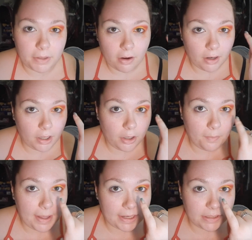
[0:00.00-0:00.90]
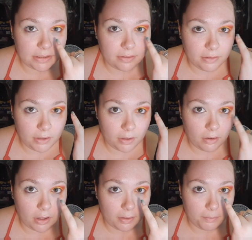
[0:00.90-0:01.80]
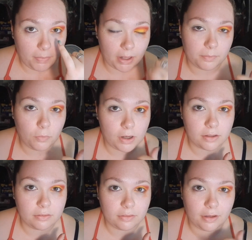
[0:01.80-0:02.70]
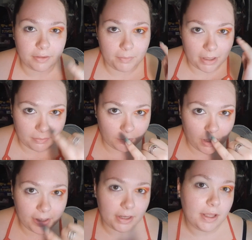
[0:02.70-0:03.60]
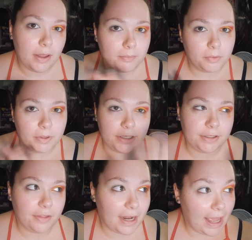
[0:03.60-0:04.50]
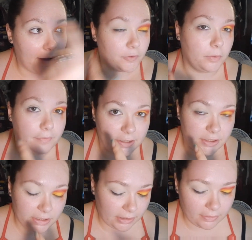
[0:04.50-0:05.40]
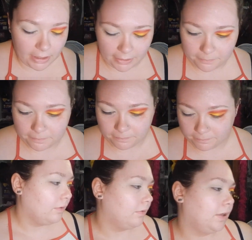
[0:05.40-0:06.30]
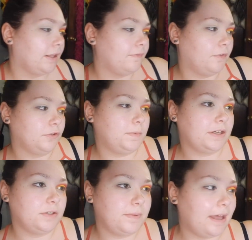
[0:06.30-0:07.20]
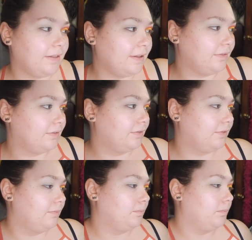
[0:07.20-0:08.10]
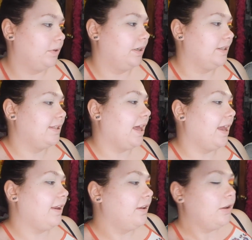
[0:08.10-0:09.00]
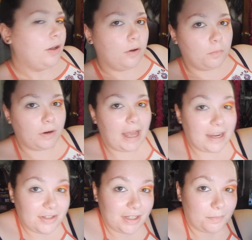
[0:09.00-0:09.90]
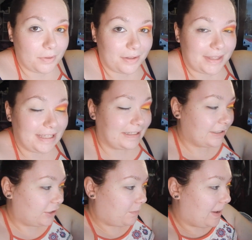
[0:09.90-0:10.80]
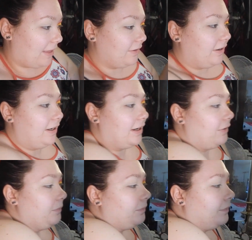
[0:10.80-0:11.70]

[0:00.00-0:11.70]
We are going to go back into the bottom water on the bottom line, but we're going to do that after we finish the other eye. Take the Full Spectrum palette, put it aside. We're actually going to pull out the electric palette right now.